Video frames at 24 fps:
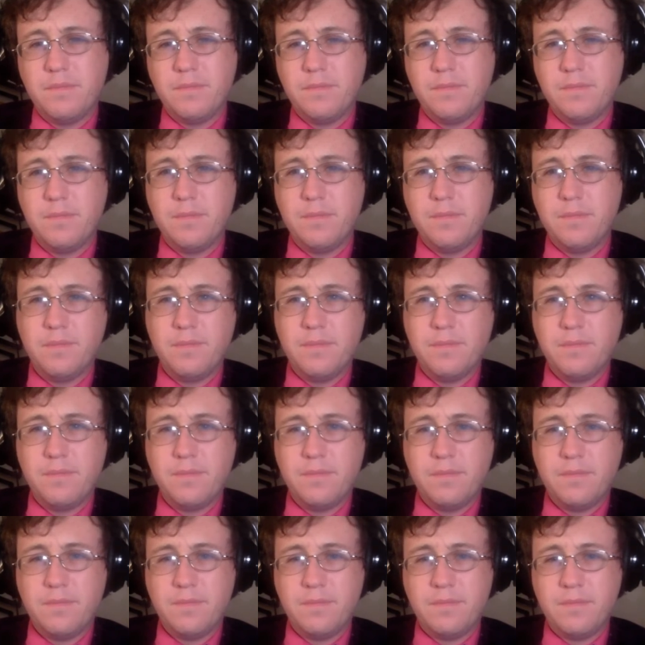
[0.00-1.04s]

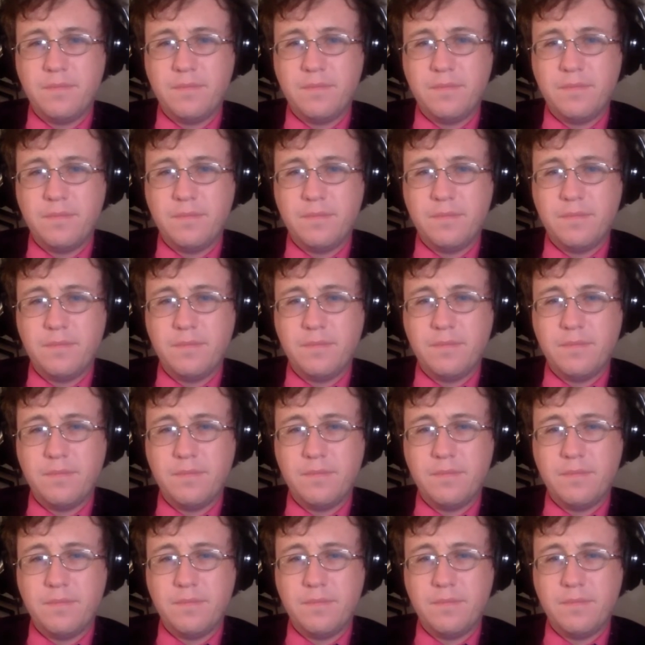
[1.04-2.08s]

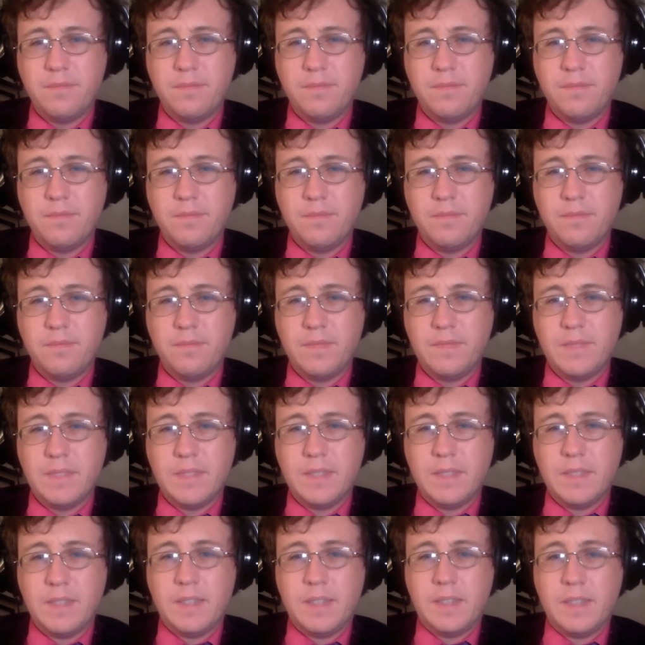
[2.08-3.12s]

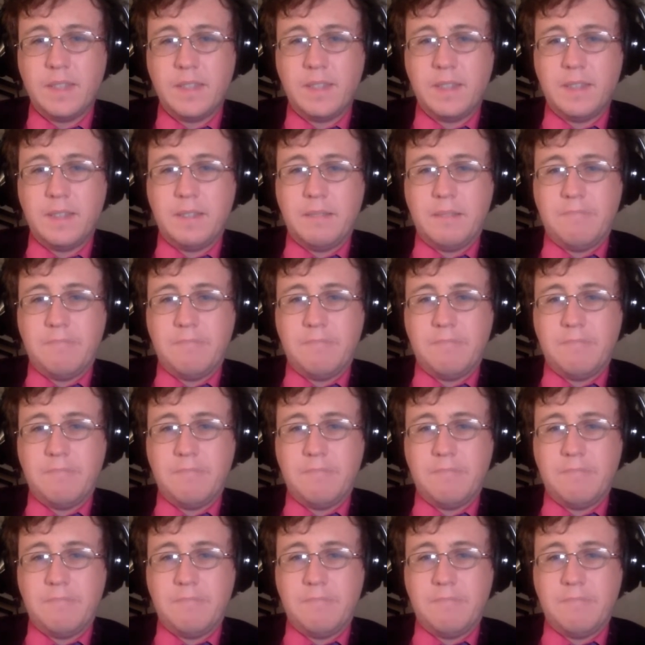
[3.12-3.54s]
(not speaking)